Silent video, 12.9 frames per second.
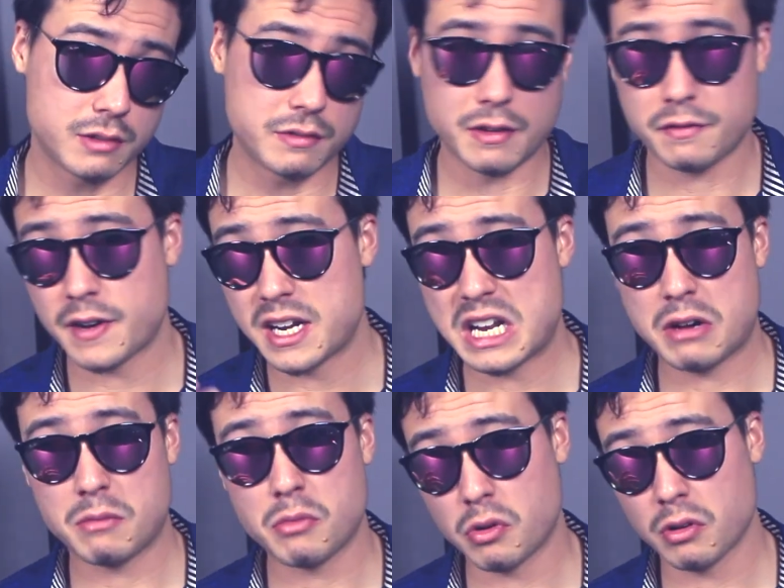If I find
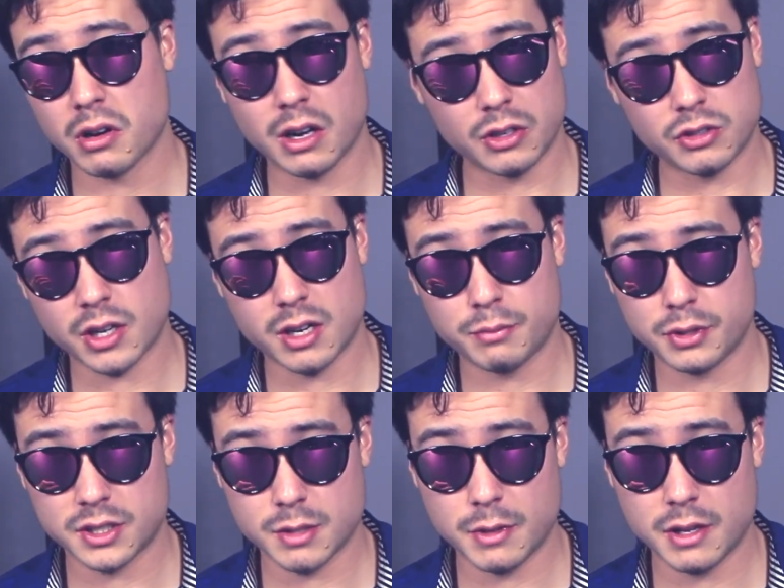out more, I'll try to
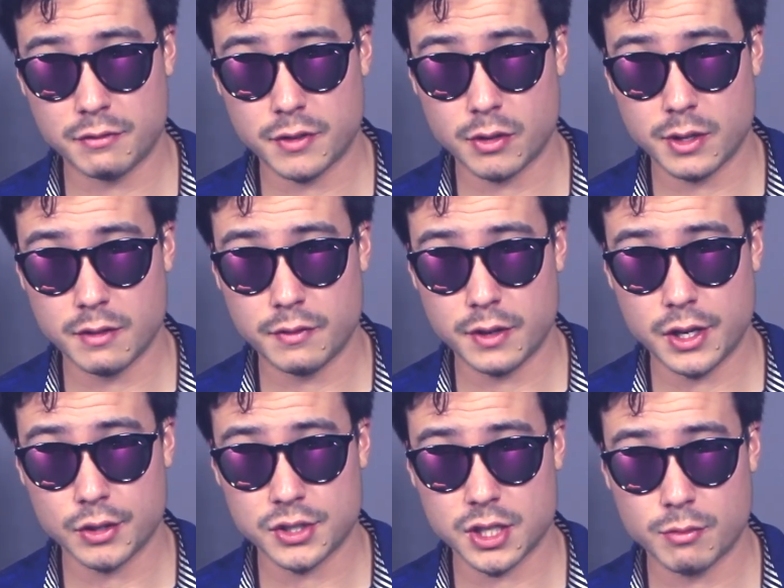put some info in the
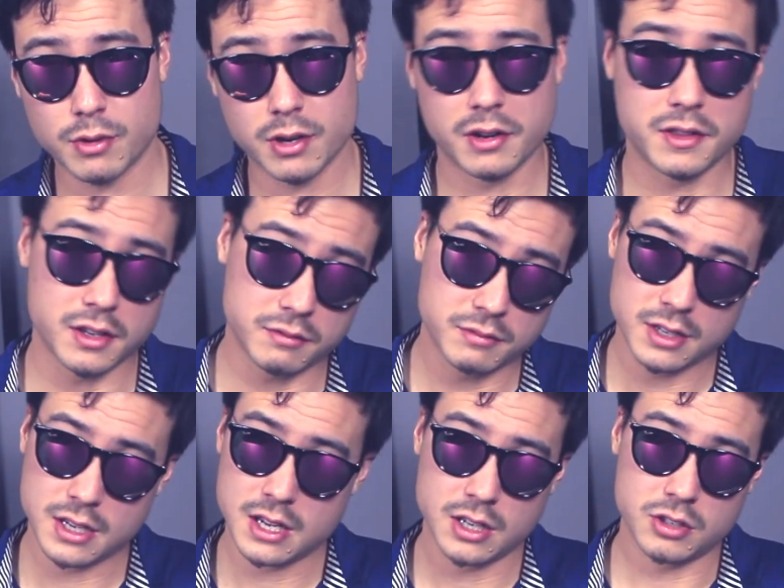video somewhere in the
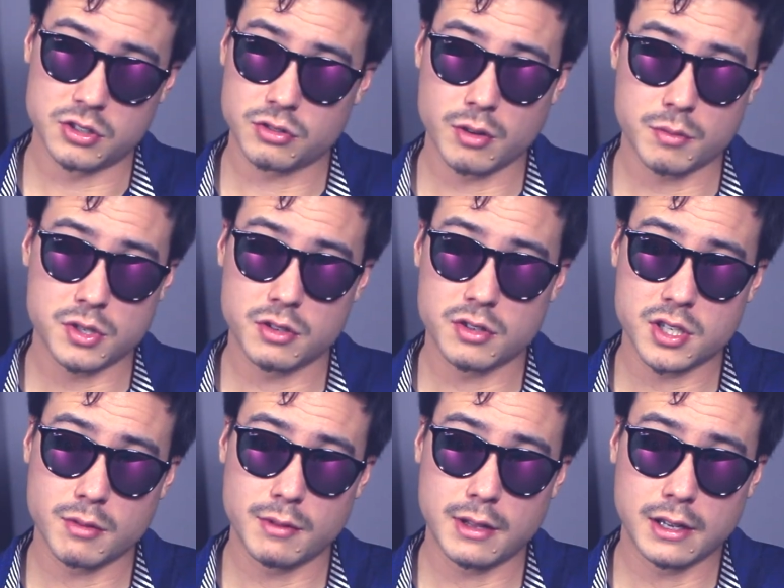description or
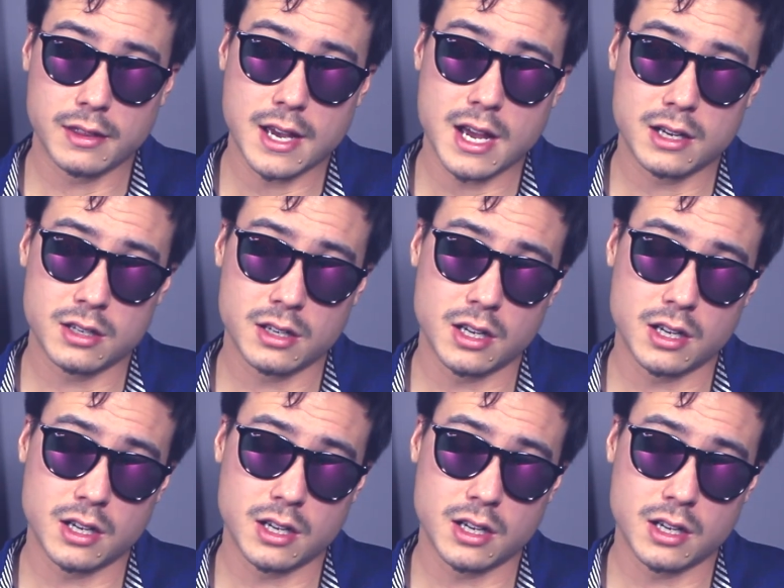something like that.